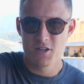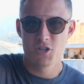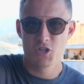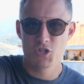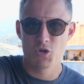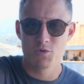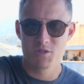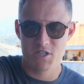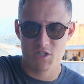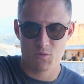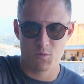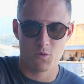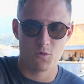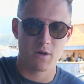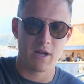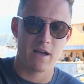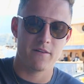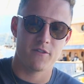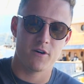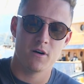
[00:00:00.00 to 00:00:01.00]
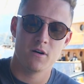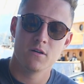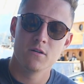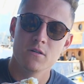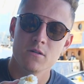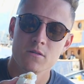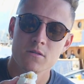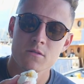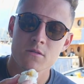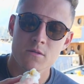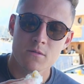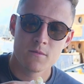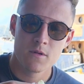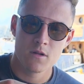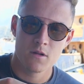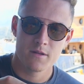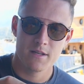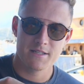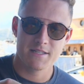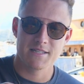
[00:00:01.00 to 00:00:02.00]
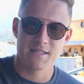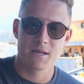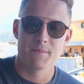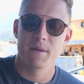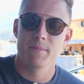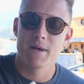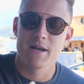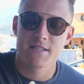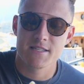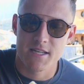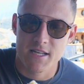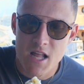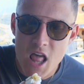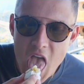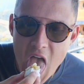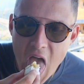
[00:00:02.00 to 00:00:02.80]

Shortest walk ever. This is going to be messy.